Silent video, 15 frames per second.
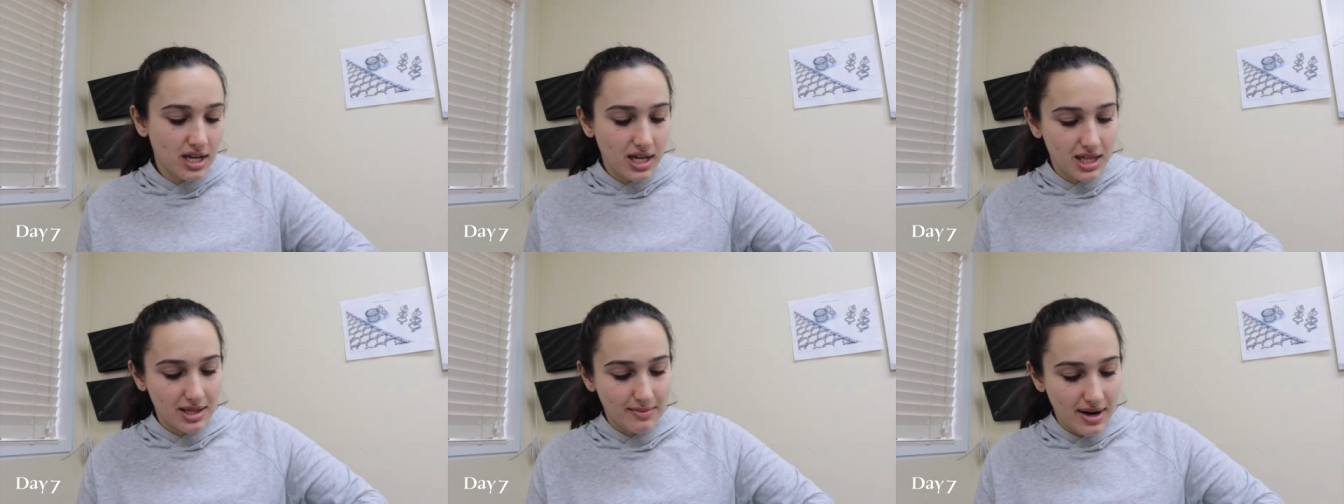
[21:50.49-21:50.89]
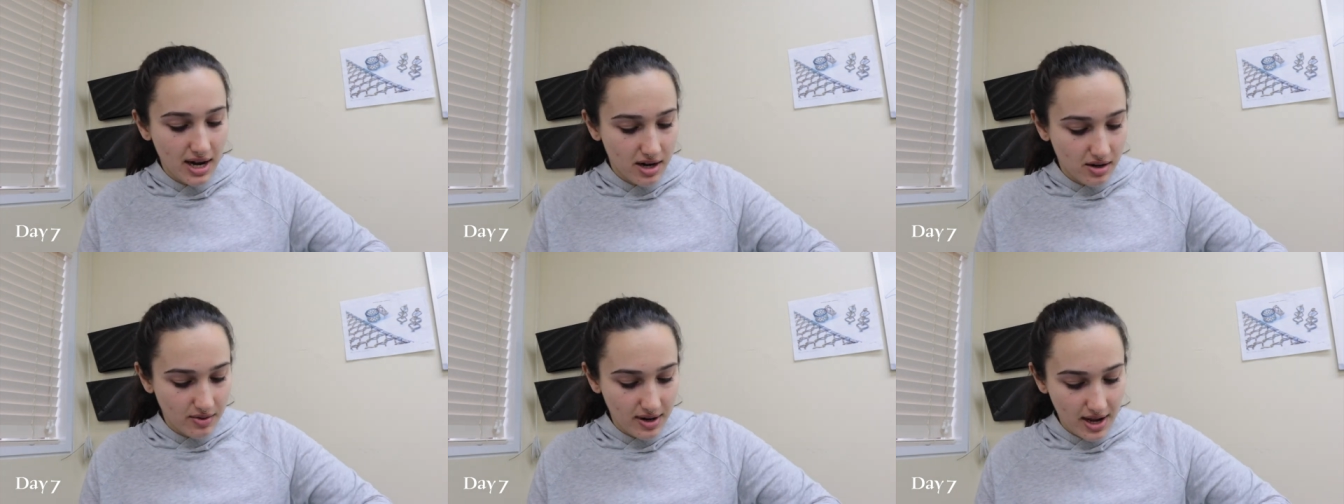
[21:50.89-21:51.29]
in the
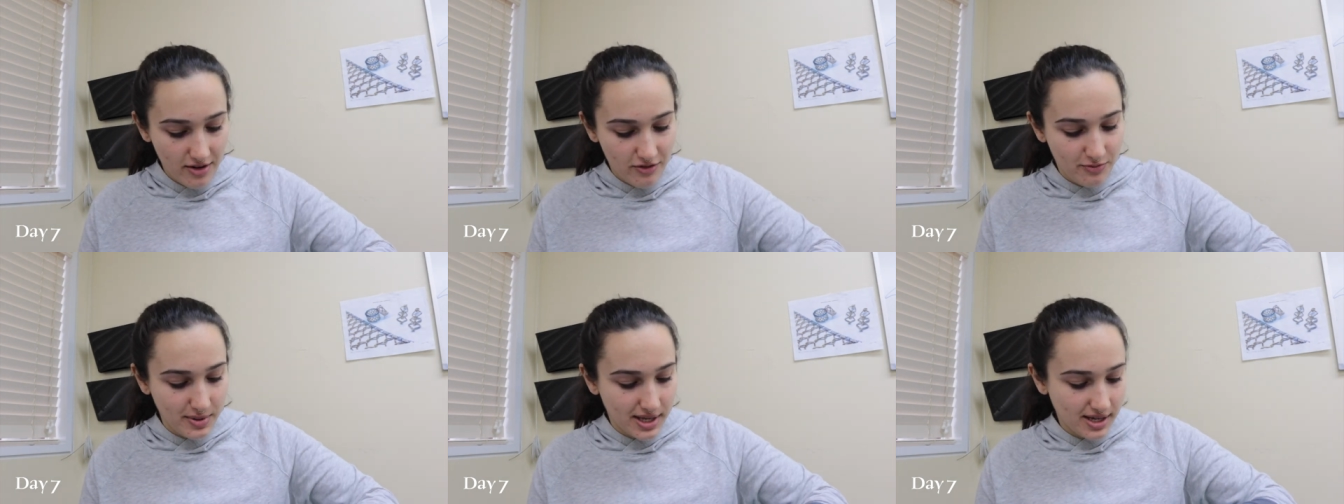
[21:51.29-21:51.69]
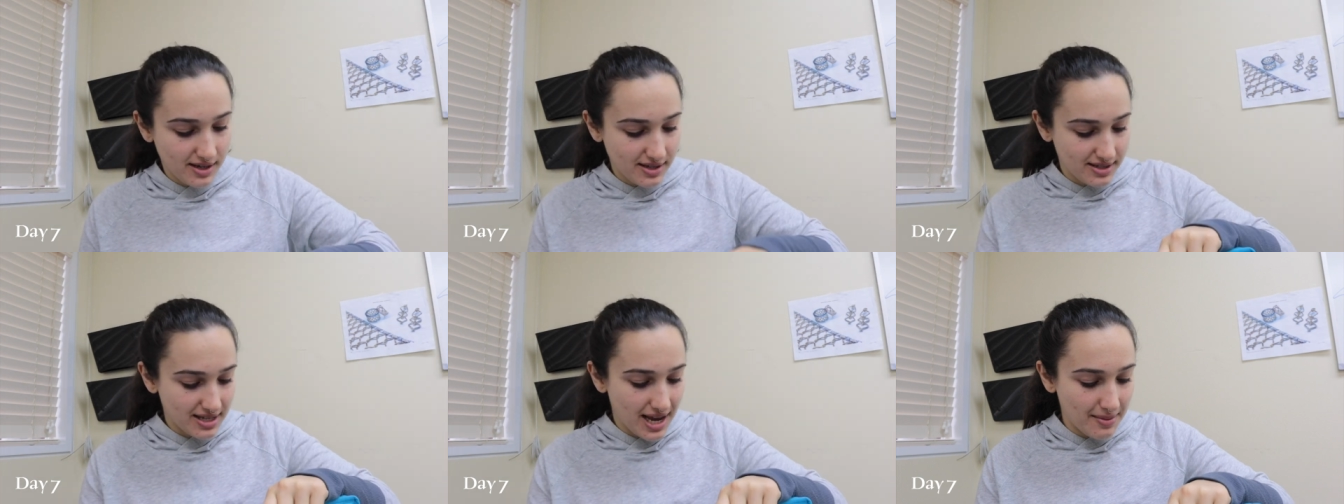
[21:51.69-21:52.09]
microwave
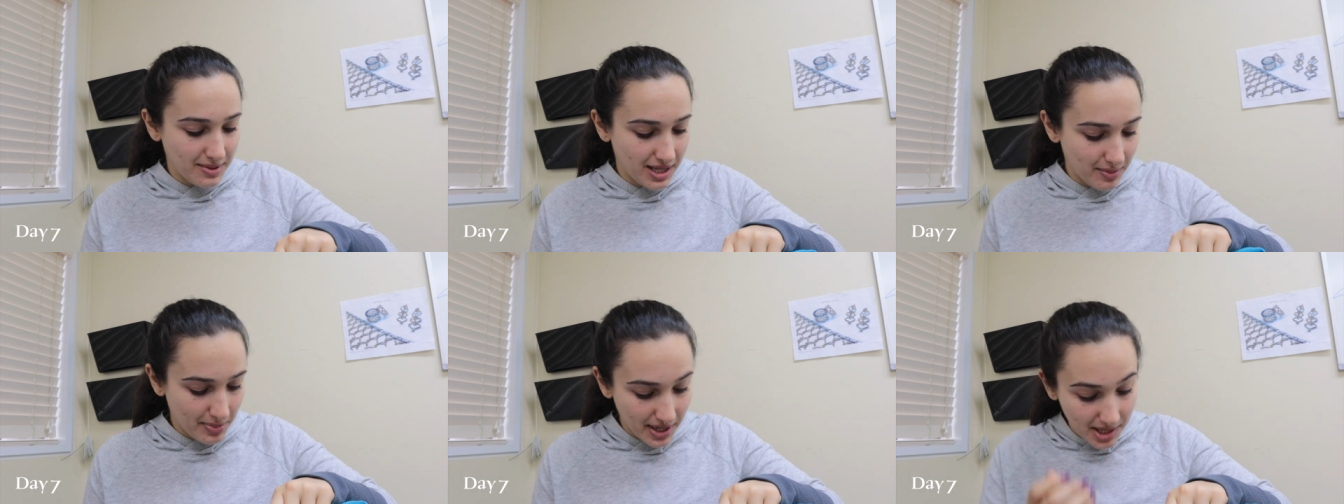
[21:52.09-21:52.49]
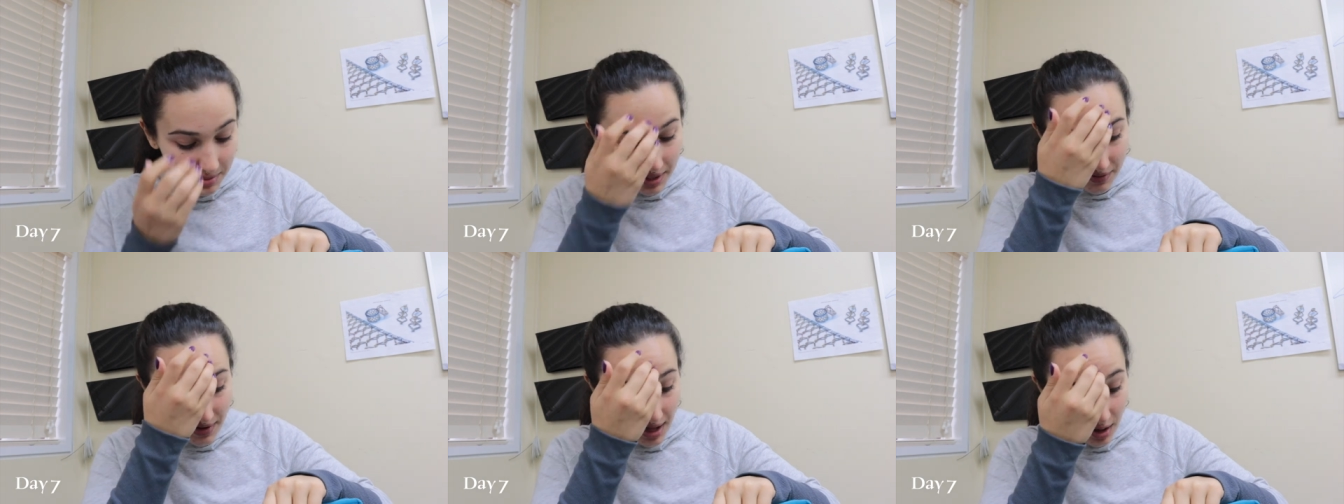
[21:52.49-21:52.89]
because I'm the
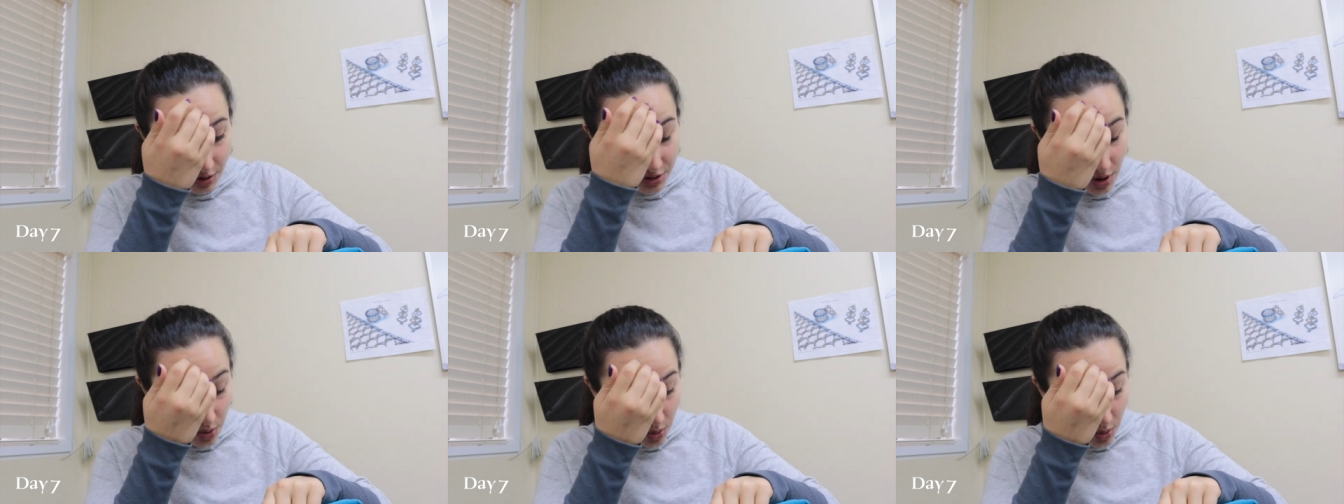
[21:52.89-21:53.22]
epitome of health.